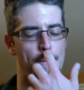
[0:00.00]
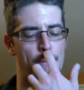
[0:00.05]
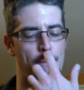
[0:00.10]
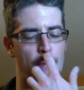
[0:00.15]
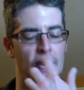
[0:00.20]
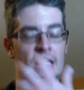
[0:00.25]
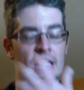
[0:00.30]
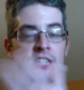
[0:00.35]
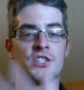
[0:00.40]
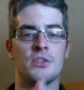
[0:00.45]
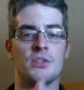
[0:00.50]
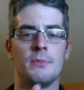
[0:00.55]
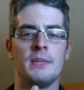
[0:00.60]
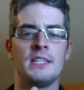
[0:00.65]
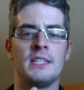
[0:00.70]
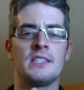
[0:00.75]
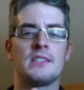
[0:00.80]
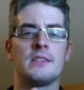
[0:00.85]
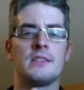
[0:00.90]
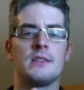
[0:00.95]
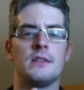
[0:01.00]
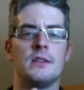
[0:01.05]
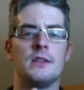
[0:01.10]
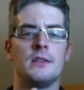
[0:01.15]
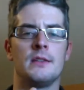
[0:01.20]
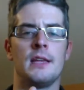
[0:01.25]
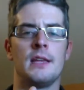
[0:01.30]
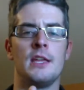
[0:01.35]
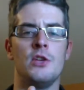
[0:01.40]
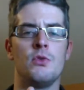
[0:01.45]
instruments
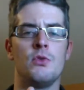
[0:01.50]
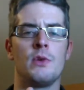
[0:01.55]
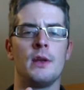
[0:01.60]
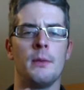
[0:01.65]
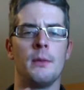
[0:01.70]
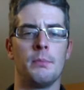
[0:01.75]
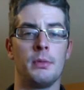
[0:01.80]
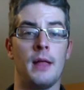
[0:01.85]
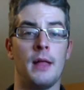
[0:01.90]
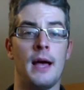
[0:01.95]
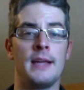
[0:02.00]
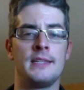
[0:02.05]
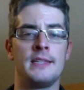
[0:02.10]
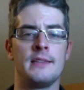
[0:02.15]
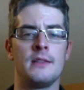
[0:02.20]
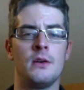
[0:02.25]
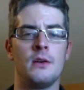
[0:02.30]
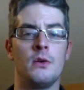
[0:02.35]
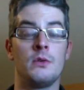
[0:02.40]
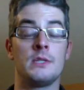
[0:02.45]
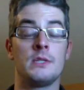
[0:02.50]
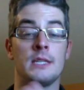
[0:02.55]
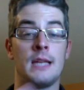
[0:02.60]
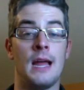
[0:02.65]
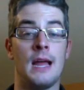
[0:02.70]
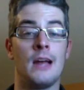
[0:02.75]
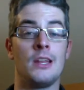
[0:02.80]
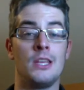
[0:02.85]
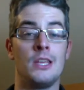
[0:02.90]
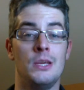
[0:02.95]
that you can apply to those and
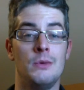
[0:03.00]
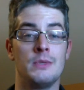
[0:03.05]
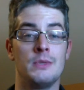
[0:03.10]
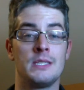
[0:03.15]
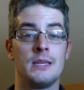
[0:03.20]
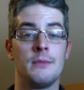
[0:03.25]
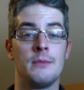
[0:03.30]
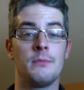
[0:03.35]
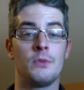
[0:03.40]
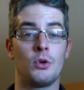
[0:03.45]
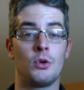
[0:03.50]
how to use them